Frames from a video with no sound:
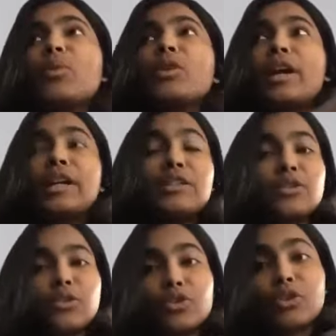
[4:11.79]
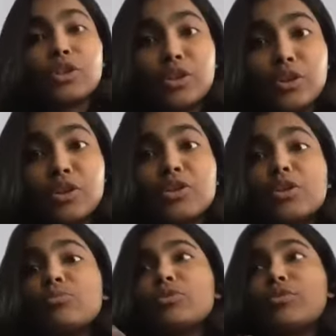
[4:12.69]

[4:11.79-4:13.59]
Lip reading: nicer to hear in terms